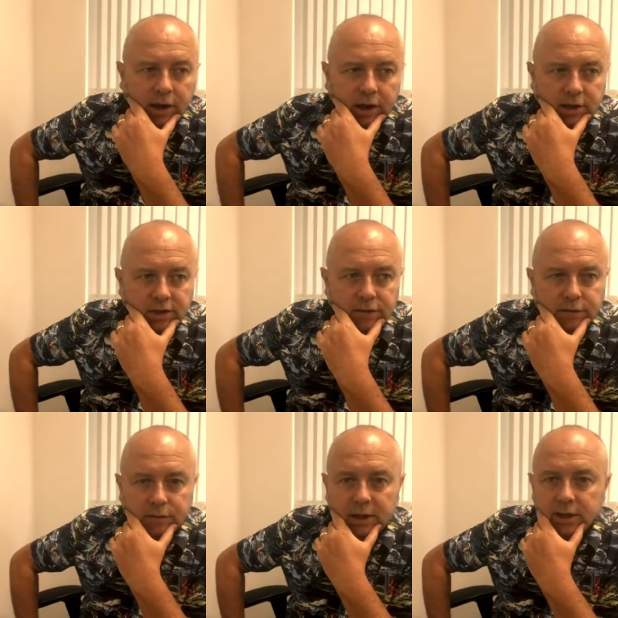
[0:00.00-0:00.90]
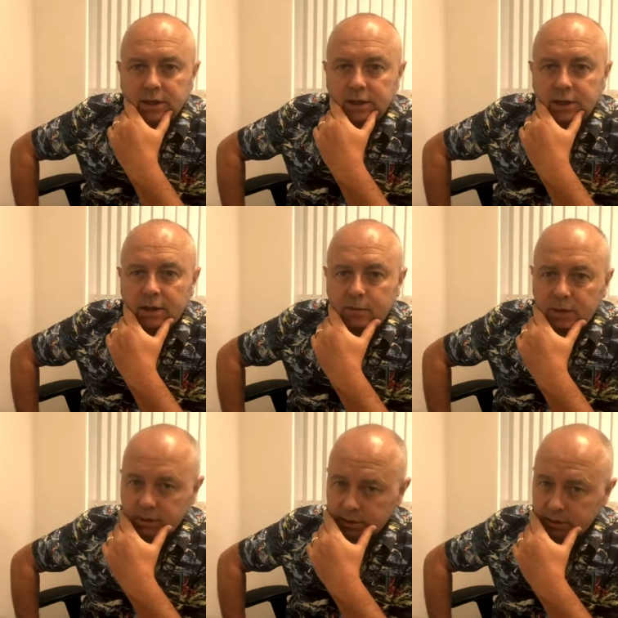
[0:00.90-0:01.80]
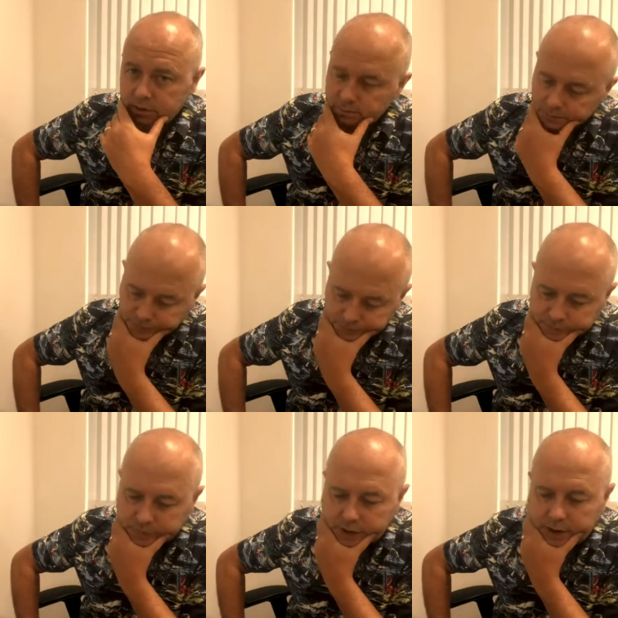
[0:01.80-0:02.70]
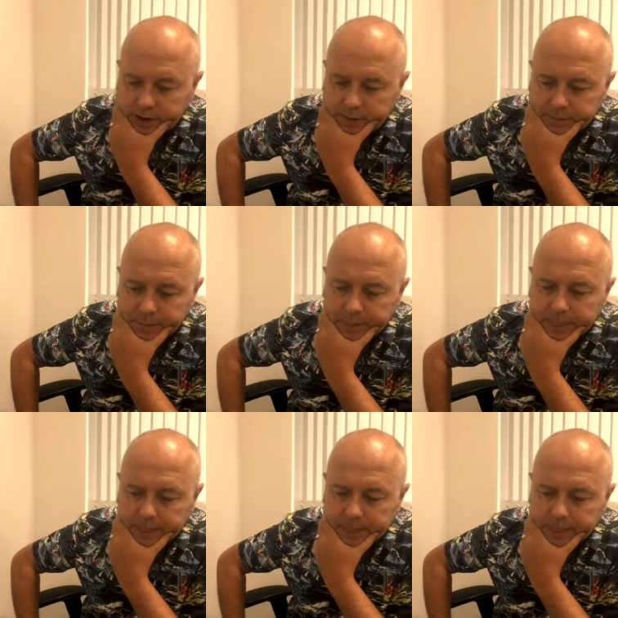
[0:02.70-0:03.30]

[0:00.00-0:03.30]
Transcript: in terms of marketing their business. And